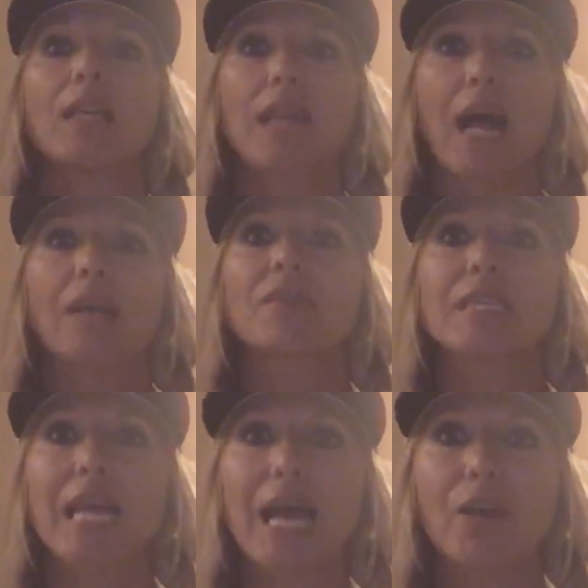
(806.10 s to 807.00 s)
a lack of
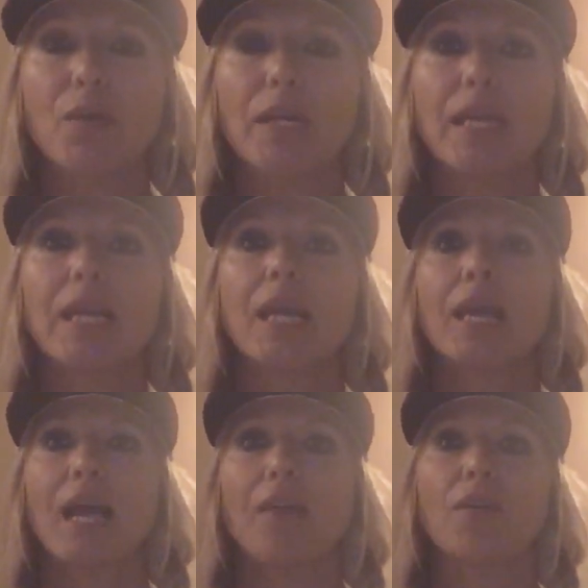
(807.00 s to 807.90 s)
integrity,
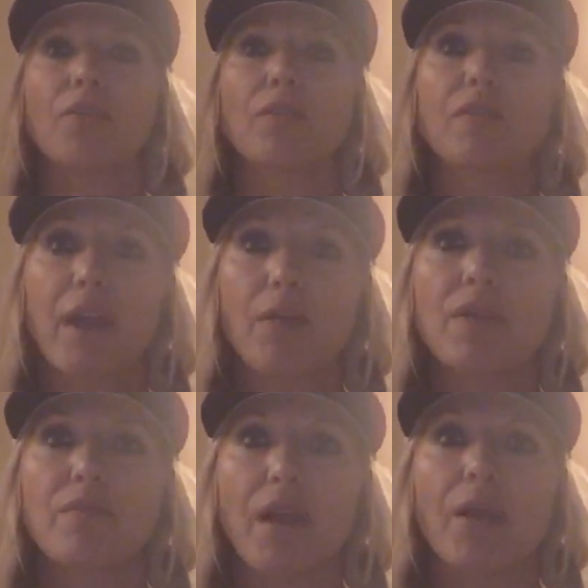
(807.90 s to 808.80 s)
and they're
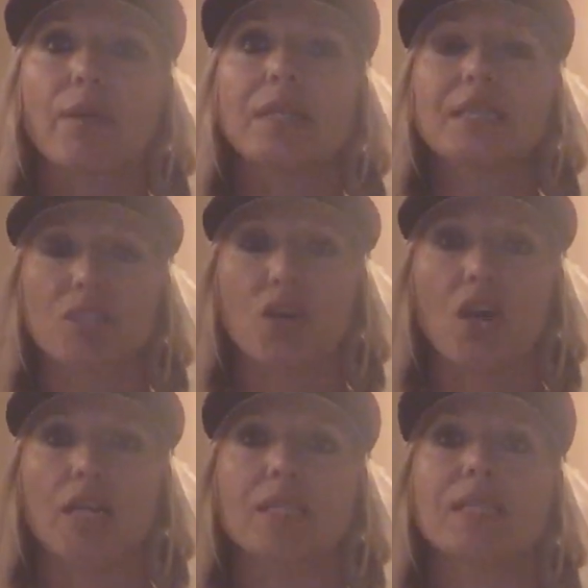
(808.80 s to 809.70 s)
very, very
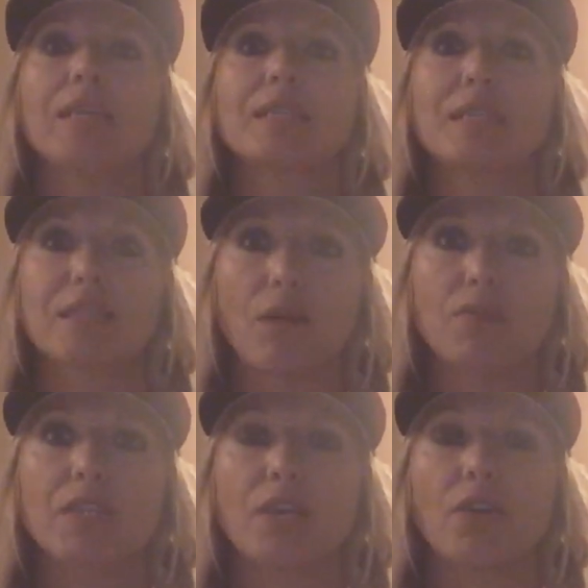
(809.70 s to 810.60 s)
dishonest and
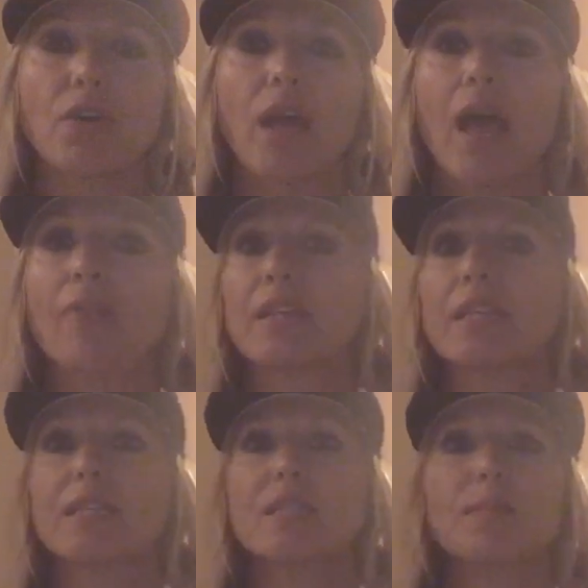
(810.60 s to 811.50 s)
self-centered.
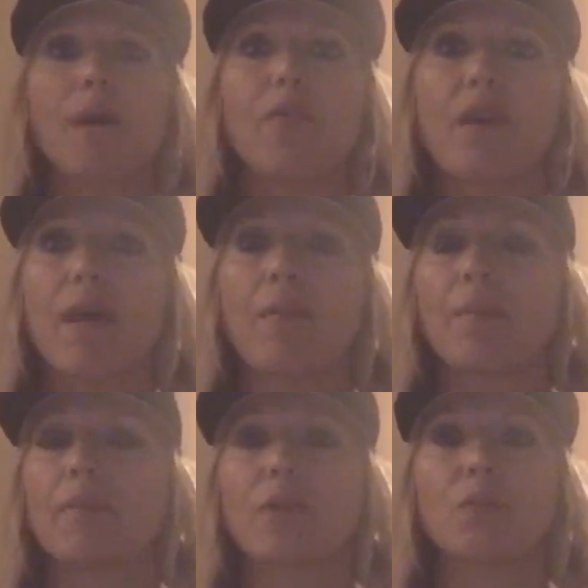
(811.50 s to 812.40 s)
Everything is about them.
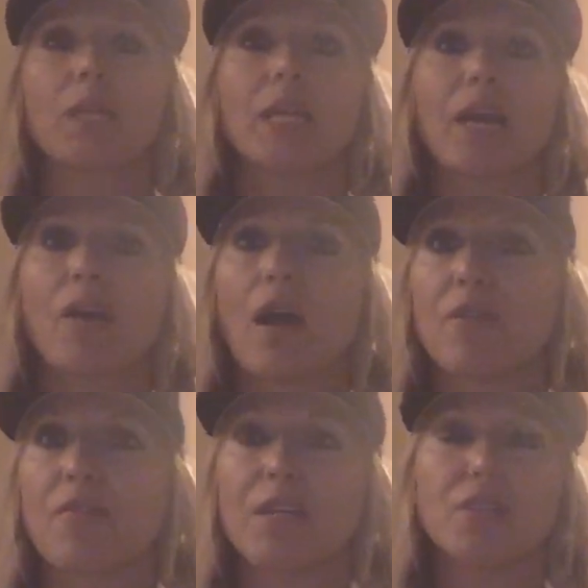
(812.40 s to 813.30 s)
They don't really care how it
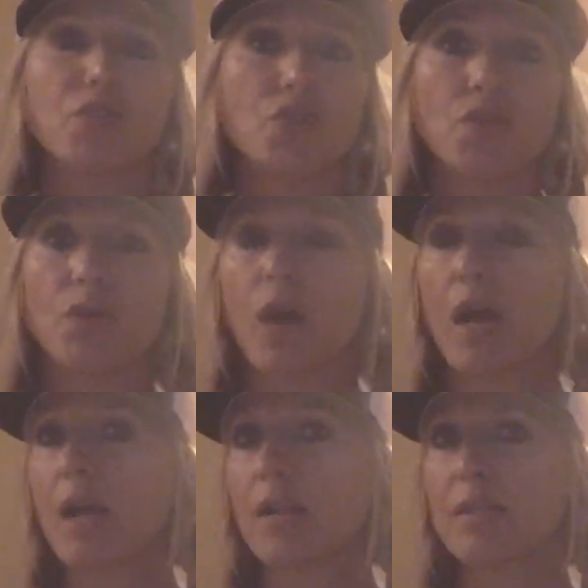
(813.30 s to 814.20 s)
affects you,
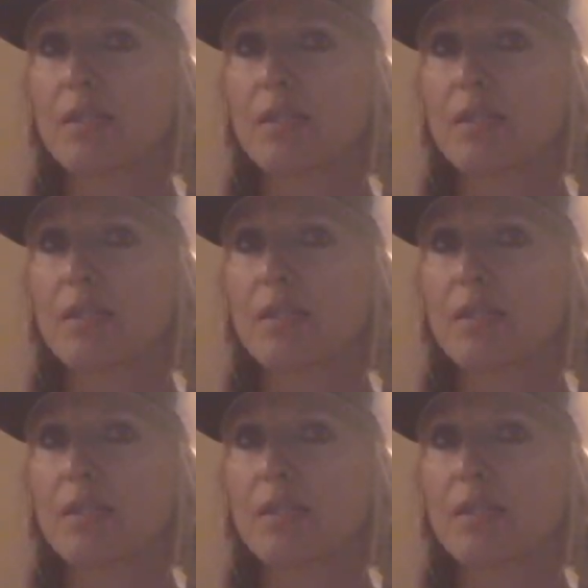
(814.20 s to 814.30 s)
the